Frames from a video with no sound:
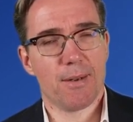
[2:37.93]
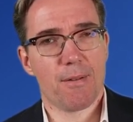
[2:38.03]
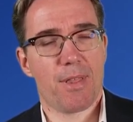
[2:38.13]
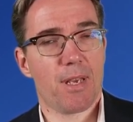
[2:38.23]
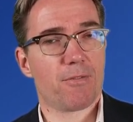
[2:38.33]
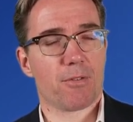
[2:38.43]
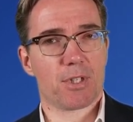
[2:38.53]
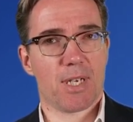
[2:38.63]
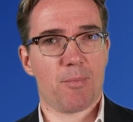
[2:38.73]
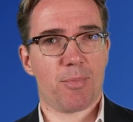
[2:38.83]
Think, for
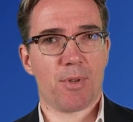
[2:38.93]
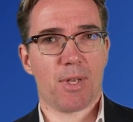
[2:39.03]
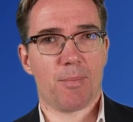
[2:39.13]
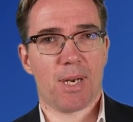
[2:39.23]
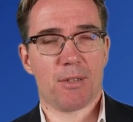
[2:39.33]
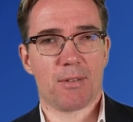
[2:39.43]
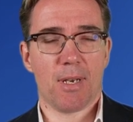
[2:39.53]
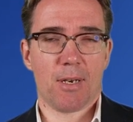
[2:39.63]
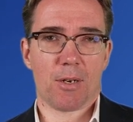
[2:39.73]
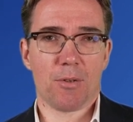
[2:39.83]
example, about
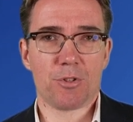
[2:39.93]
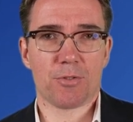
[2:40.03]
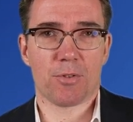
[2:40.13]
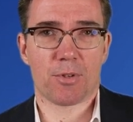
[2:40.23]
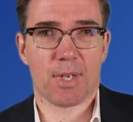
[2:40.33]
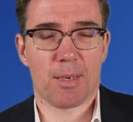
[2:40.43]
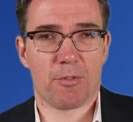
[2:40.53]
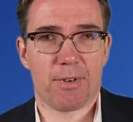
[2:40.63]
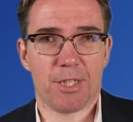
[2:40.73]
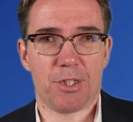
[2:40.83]
cultural
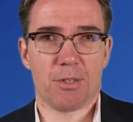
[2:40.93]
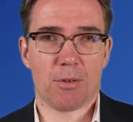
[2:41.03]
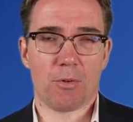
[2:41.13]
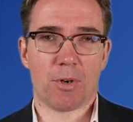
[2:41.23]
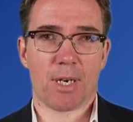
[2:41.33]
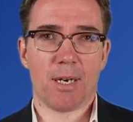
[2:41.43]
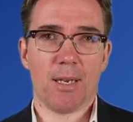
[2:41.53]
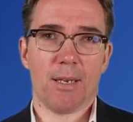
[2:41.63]
collaboration or